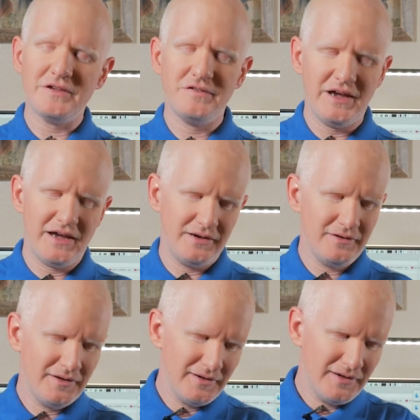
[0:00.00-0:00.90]
mic
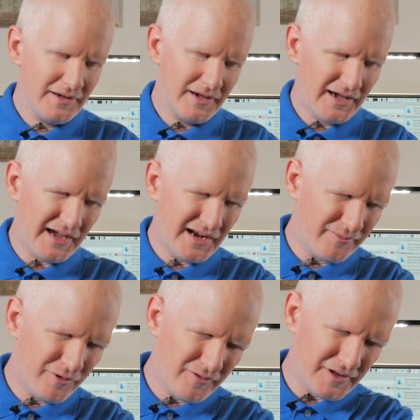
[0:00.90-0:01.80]
stand, and
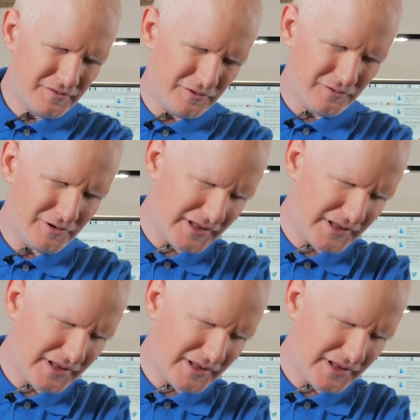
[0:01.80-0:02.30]
I'm going to